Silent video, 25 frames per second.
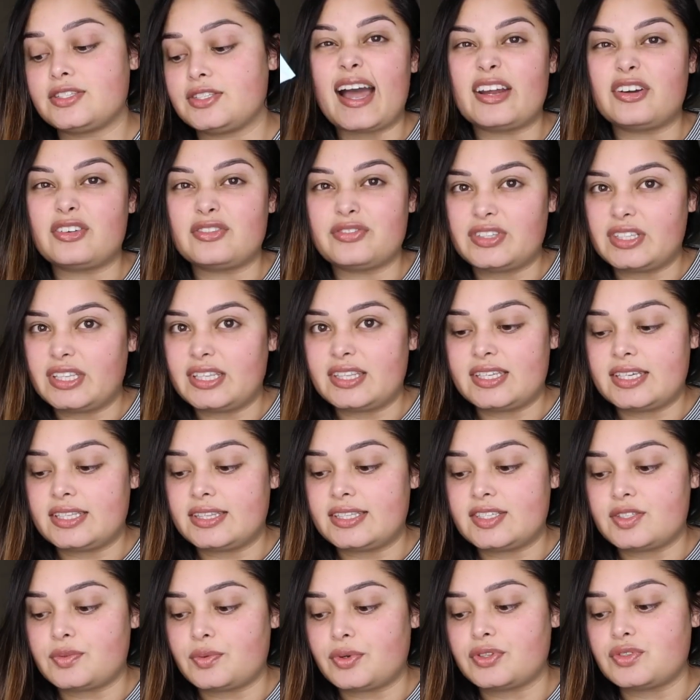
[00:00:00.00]
I don't really think
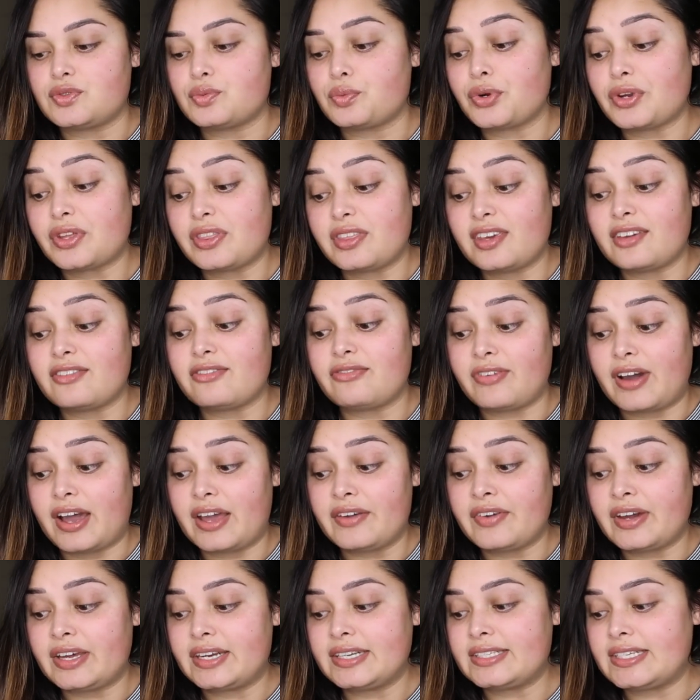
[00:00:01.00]
this one's worth it.
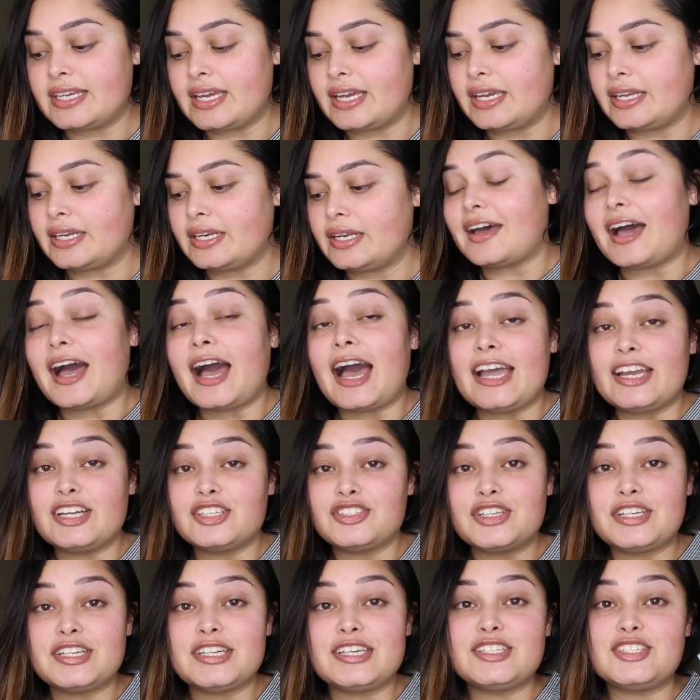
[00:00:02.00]
5 out of 10. The
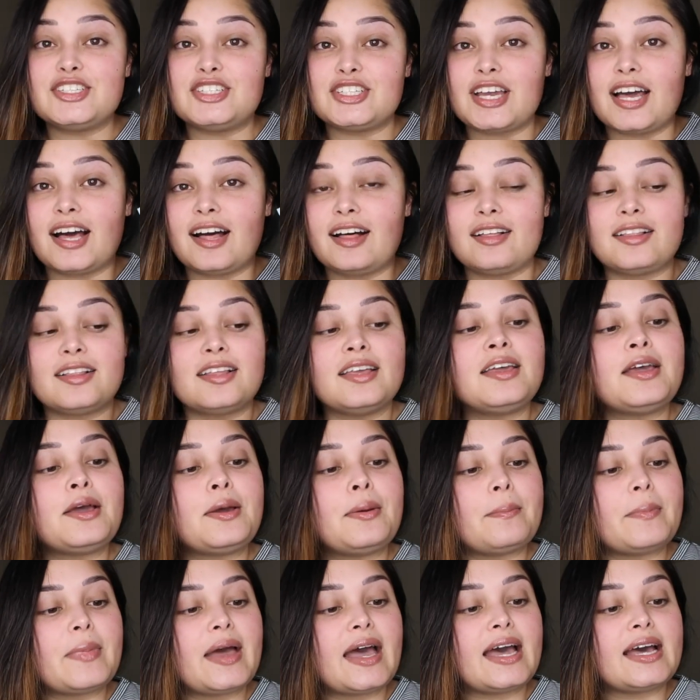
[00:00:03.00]
Hydrating Gel
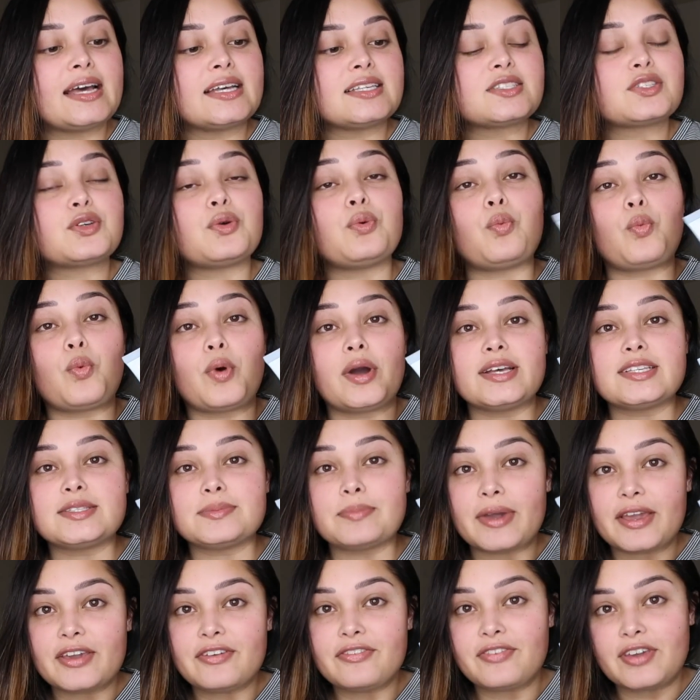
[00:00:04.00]
Mask was
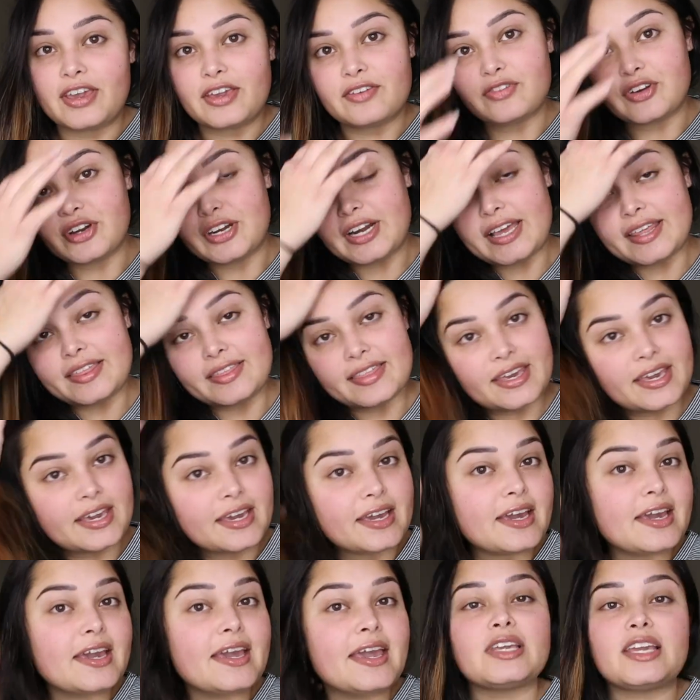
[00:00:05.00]
my favorite, I
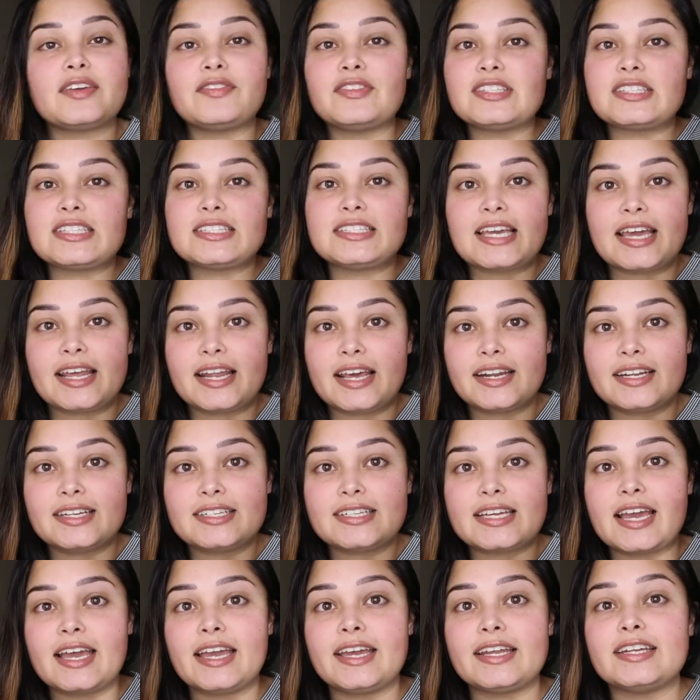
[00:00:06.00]
think. I give this a 10 out of
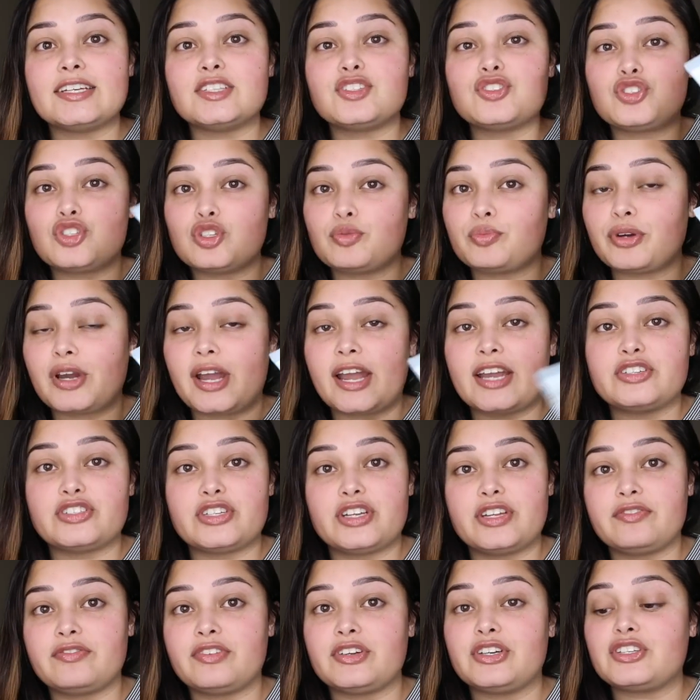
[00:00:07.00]
10. It's super
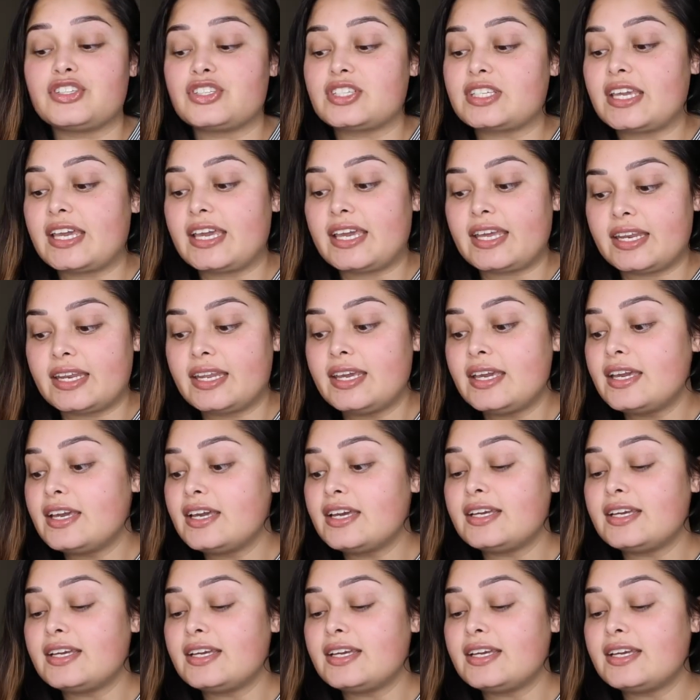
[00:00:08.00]
hydrating for your skin.